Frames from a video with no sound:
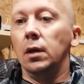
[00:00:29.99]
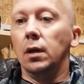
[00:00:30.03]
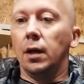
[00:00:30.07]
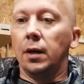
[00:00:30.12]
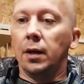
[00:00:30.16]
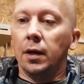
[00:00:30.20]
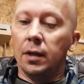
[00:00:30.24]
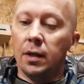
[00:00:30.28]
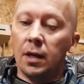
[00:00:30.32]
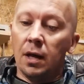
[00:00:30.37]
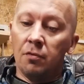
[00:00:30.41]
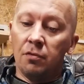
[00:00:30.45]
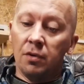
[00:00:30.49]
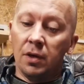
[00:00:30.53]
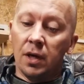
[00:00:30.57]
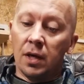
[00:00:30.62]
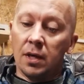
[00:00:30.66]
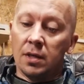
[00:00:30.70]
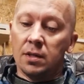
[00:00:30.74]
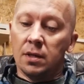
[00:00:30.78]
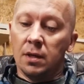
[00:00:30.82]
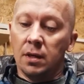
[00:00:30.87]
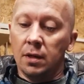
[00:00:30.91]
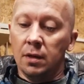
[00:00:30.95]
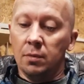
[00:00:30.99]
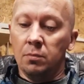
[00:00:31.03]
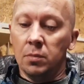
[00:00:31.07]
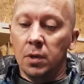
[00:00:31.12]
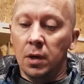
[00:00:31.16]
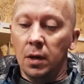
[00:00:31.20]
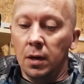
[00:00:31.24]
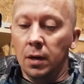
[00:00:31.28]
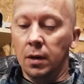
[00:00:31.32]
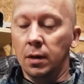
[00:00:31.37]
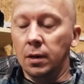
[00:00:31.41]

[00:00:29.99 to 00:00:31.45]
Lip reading: and I never get time